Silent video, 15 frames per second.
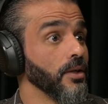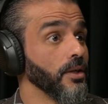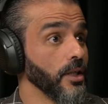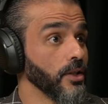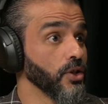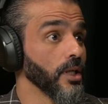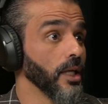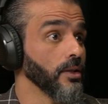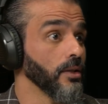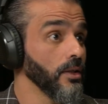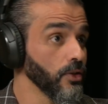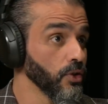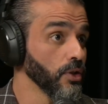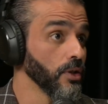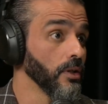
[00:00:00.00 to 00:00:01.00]
rich get
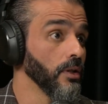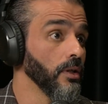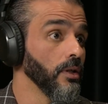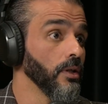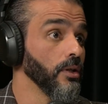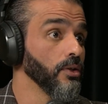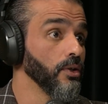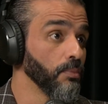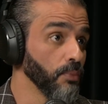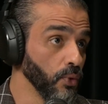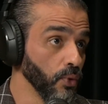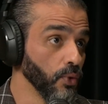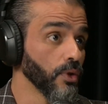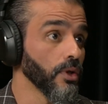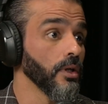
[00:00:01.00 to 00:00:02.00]
richer, the
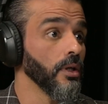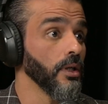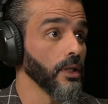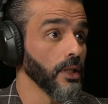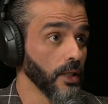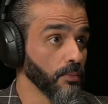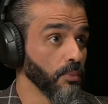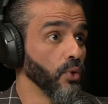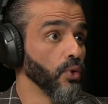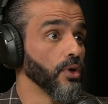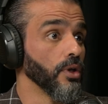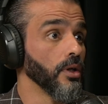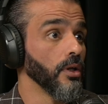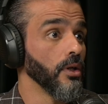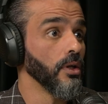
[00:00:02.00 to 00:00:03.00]
poor get poorer.